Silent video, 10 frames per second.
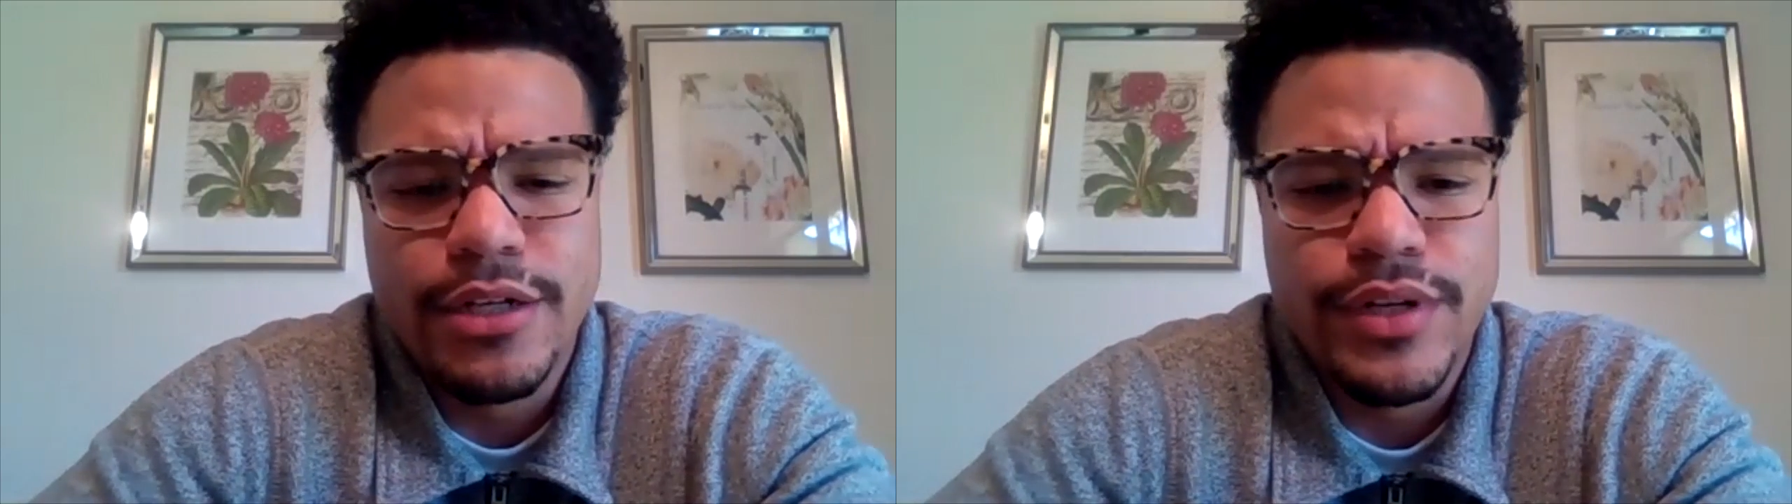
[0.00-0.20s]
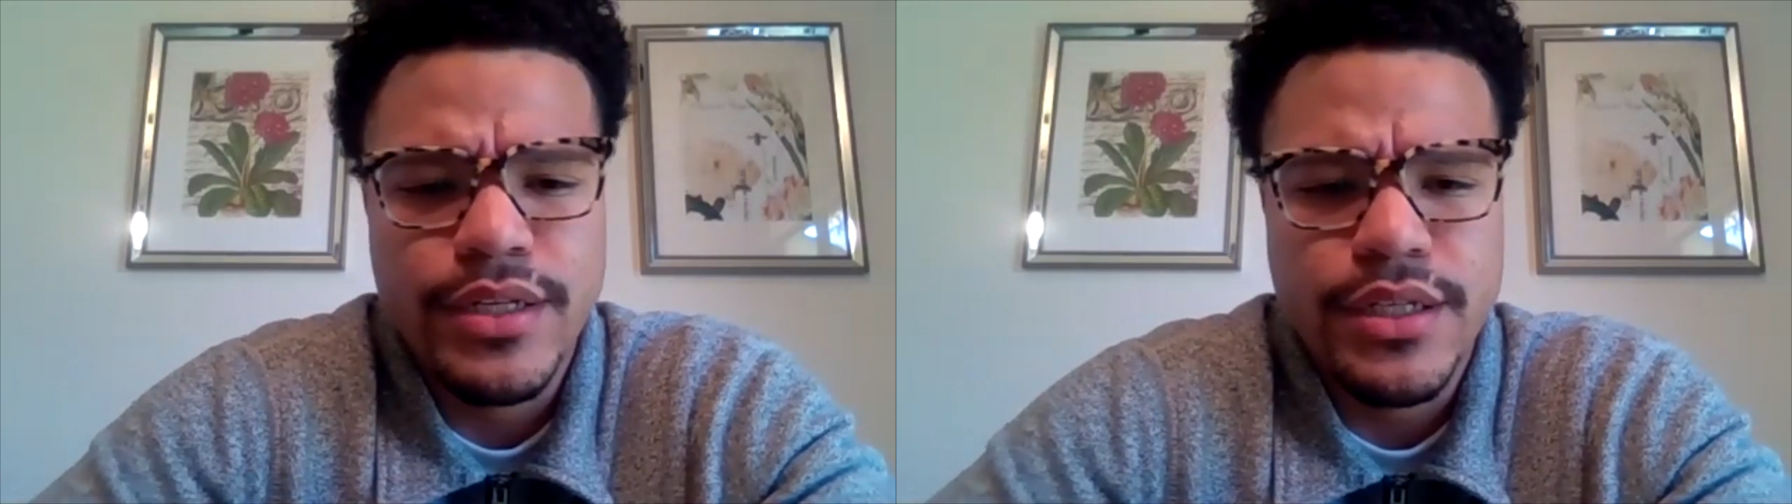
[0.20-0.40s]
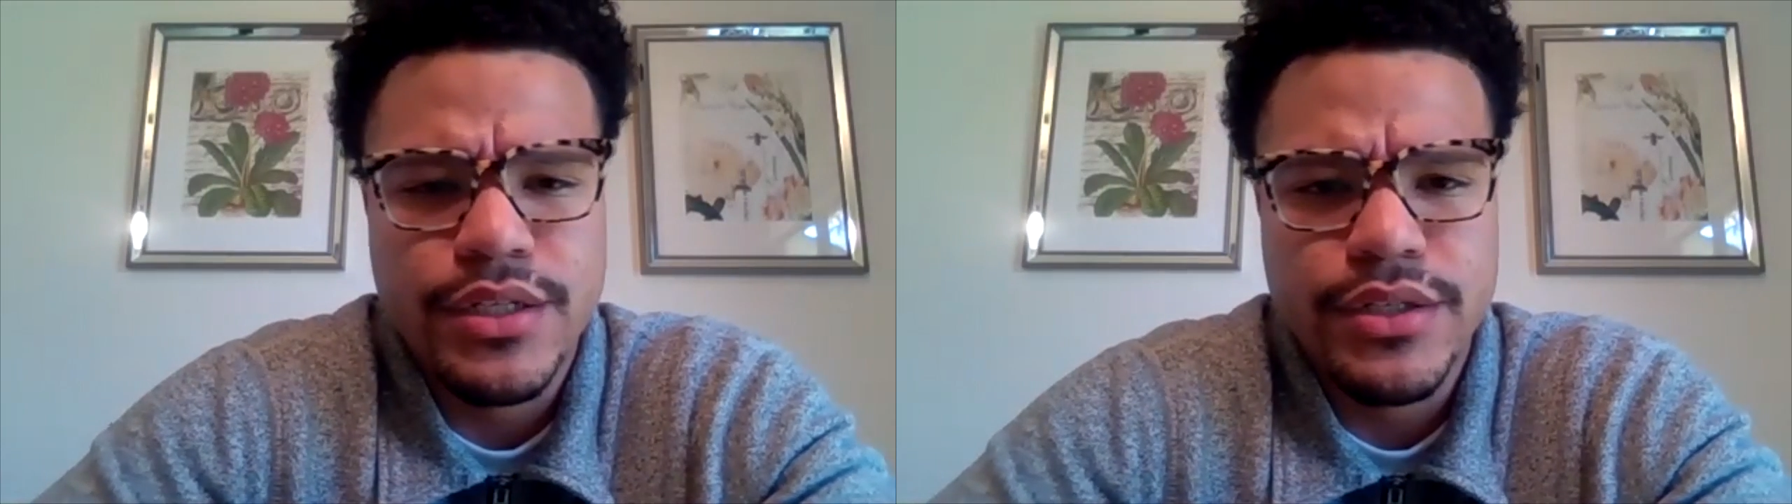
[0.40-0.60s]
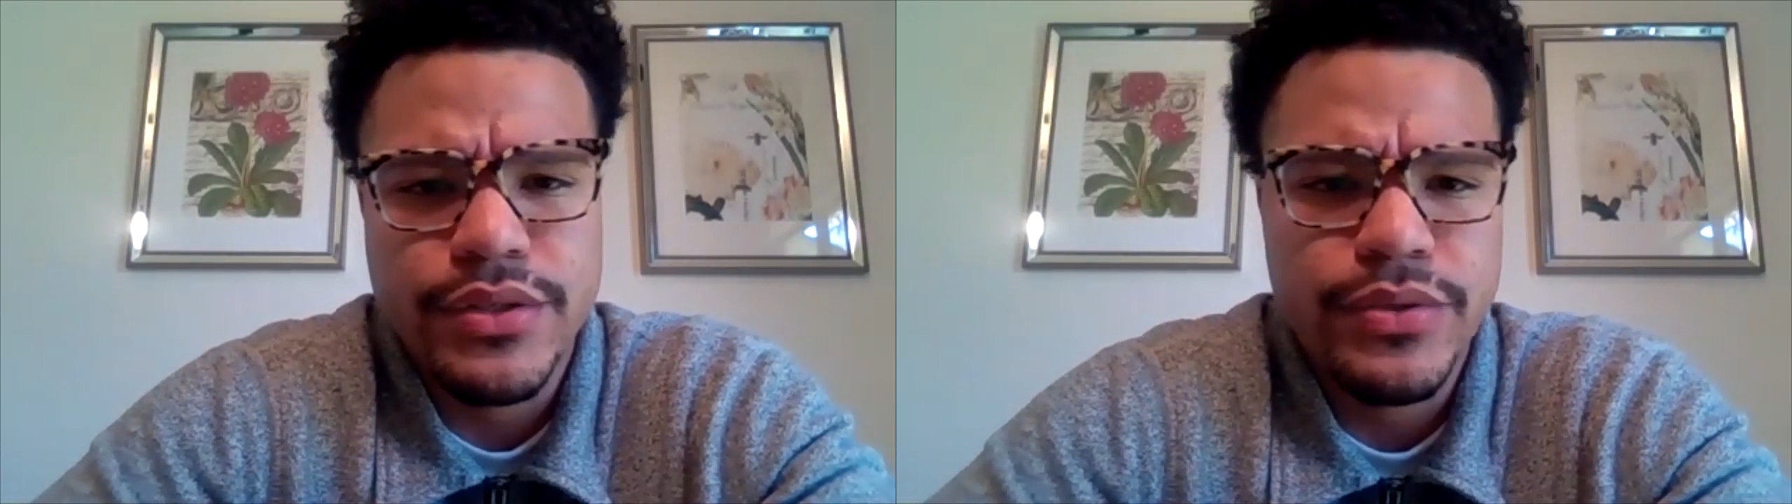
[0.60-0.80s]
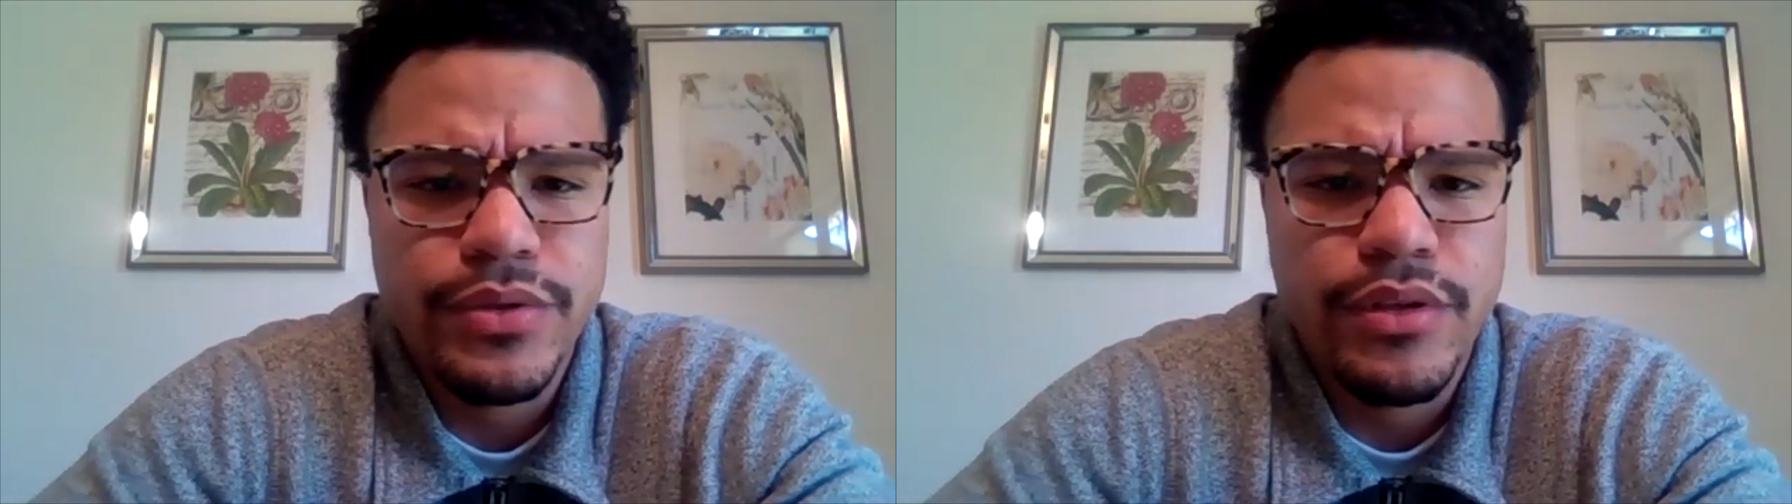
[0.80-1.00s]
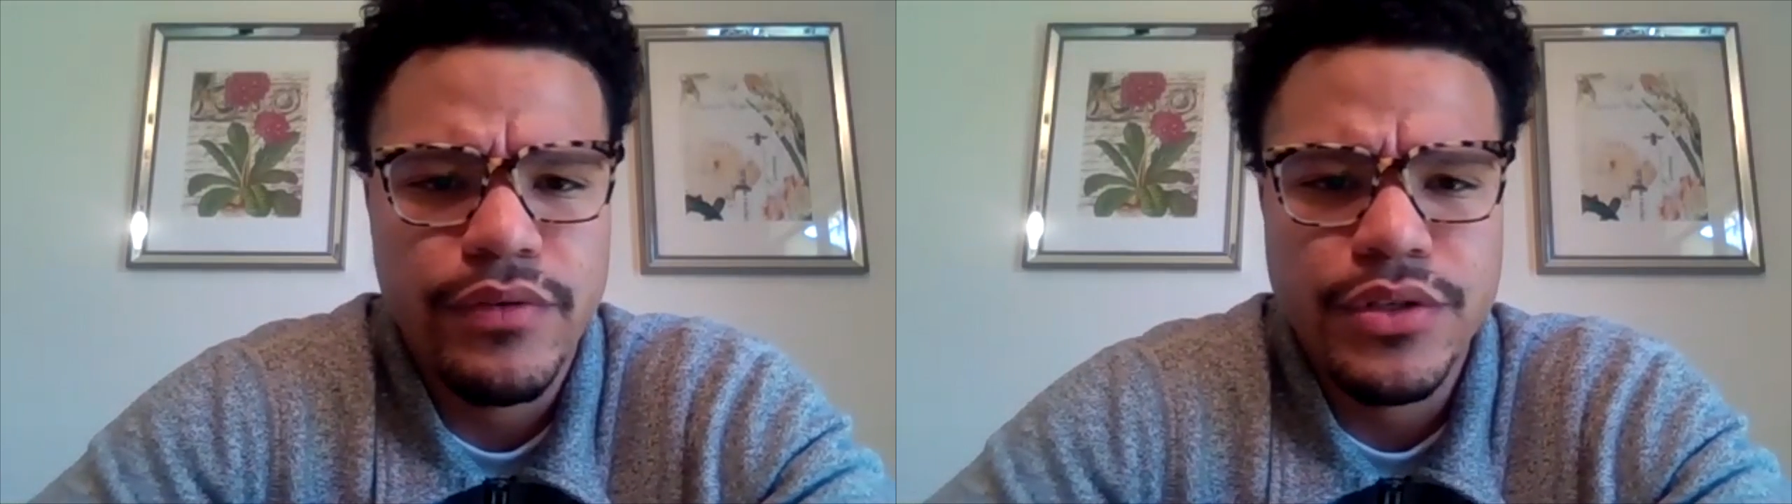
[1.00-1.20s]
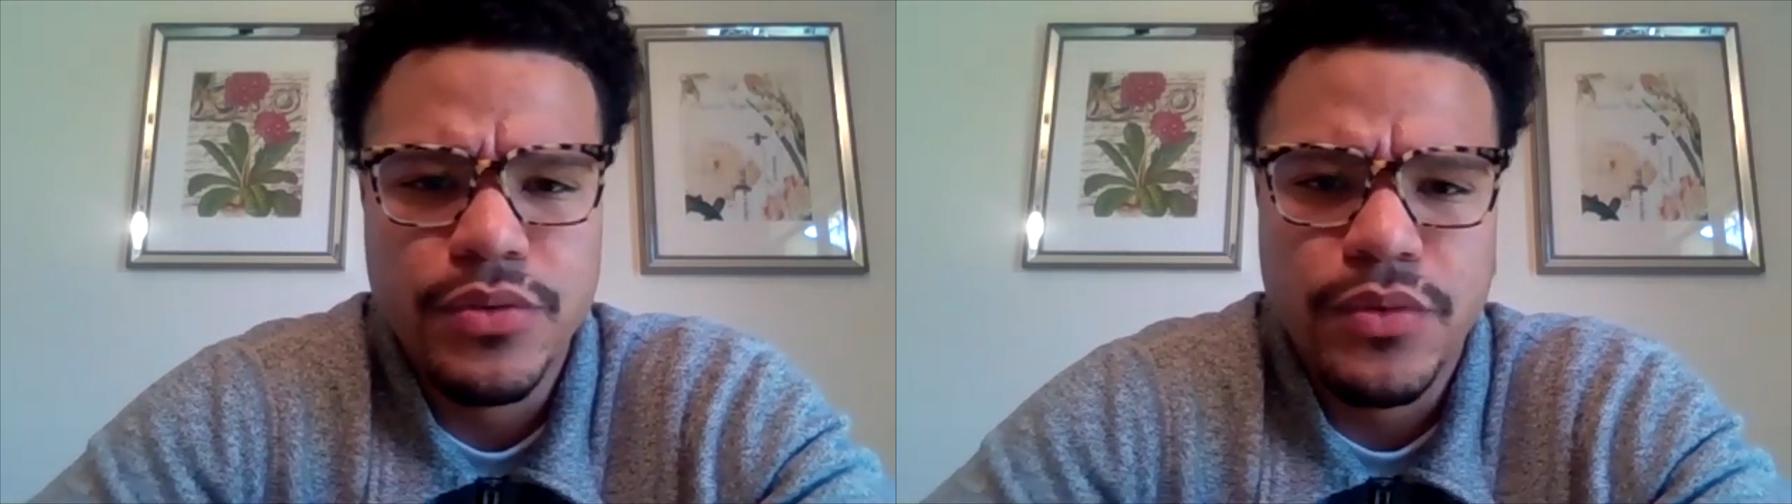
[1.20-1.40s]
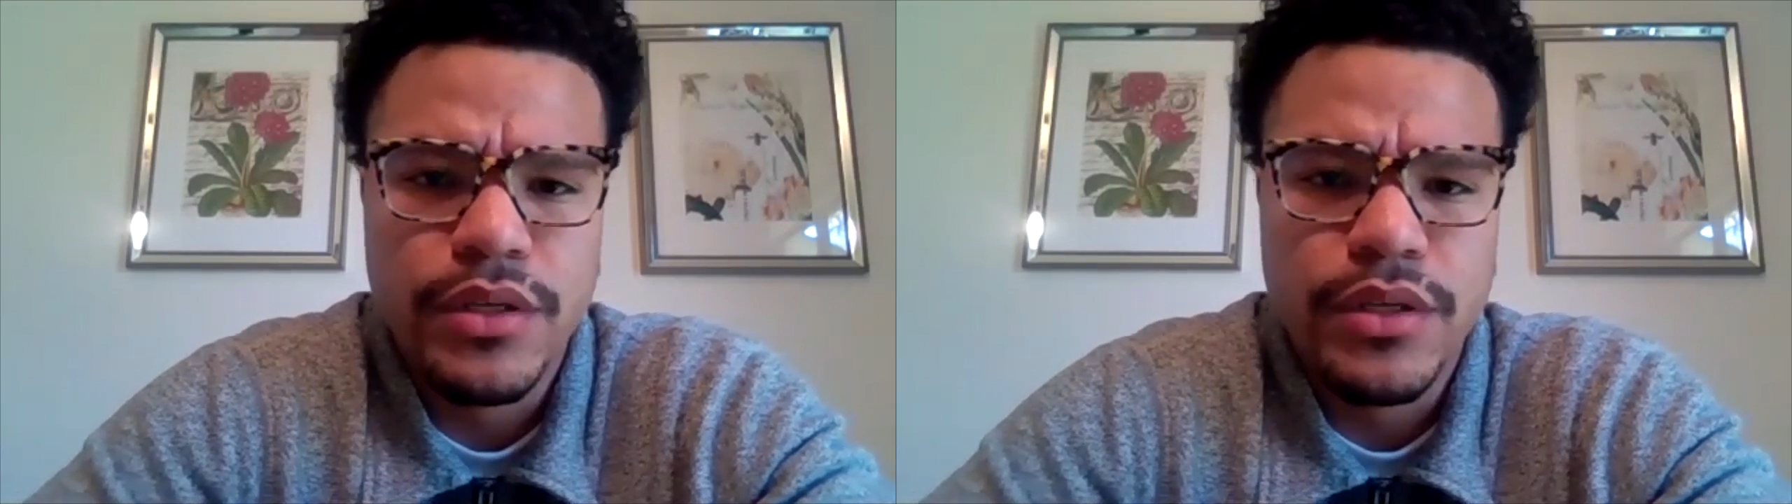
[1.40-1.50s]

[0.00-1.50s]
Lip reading: transition to the Division I,